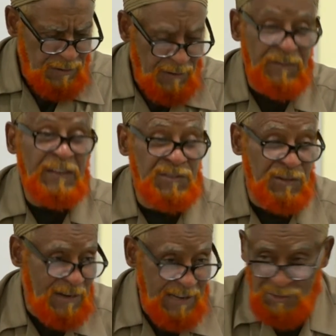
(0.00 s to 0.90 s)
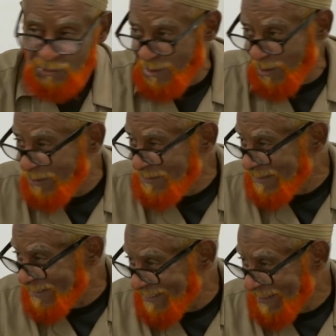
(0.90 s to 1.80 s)
convince him to let you go.
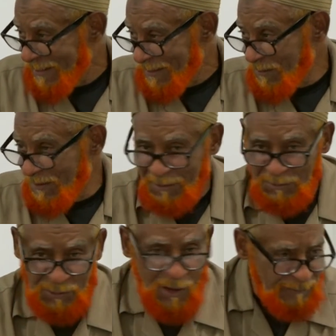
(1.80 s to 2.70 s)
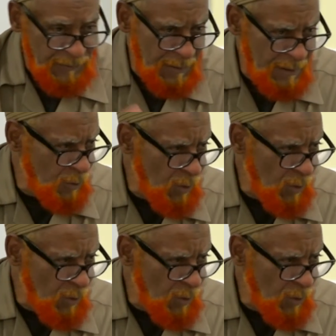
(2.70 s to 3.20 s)
Soften him,